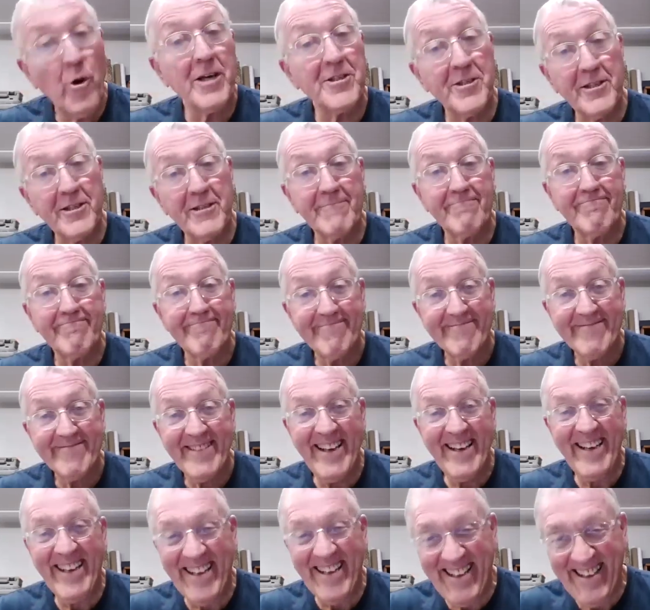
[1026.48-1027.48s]
Question.
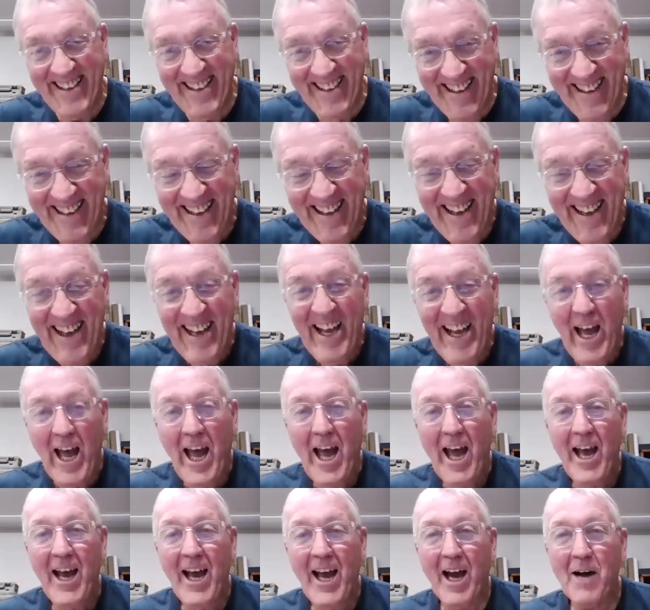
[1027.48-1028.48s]

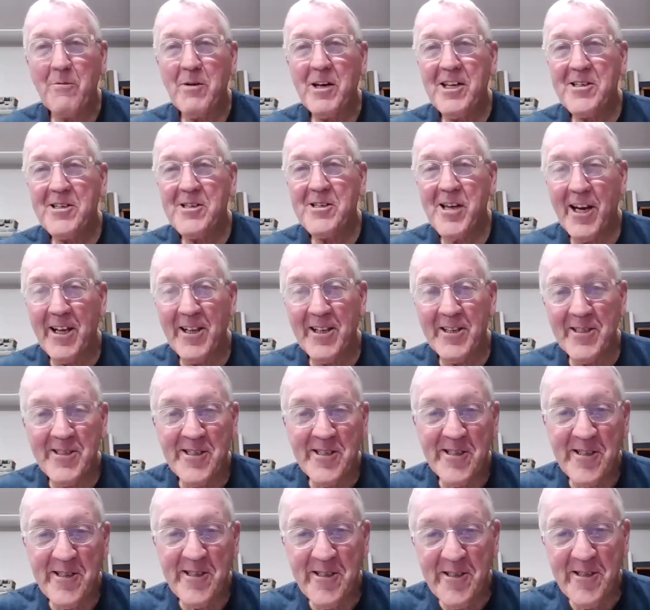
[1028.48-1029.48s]
How many
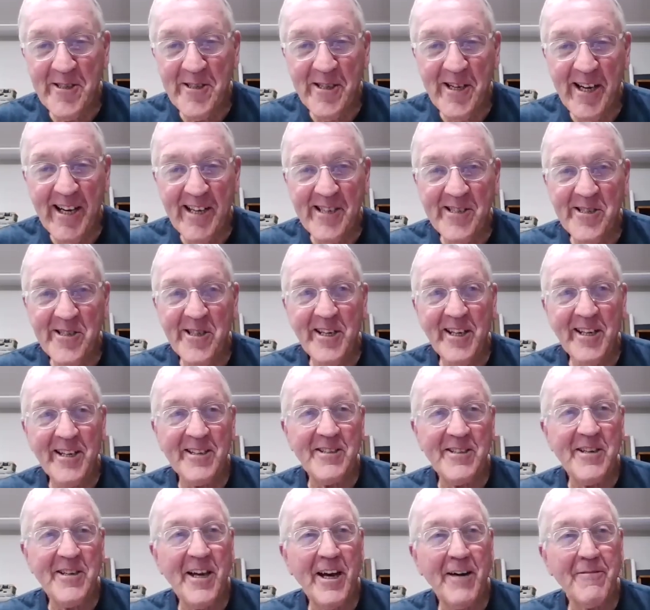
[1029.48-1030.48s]
challenges did you guys
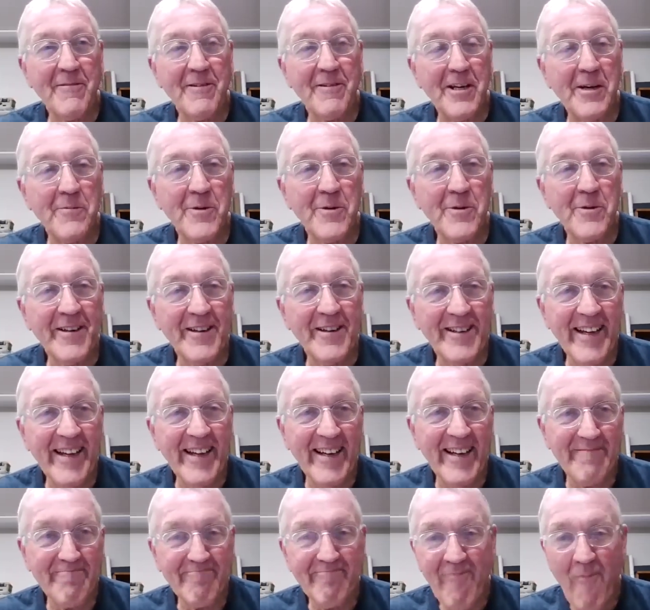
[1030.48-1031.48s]
get? Do you have a number
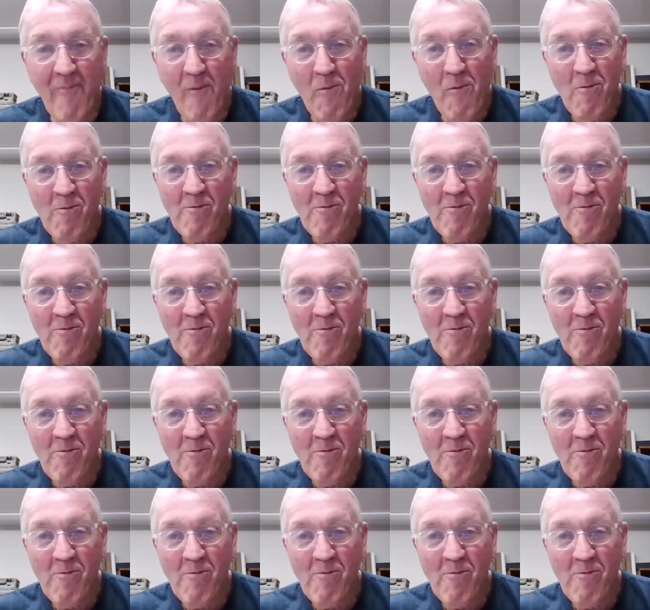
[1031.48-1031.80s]
on that?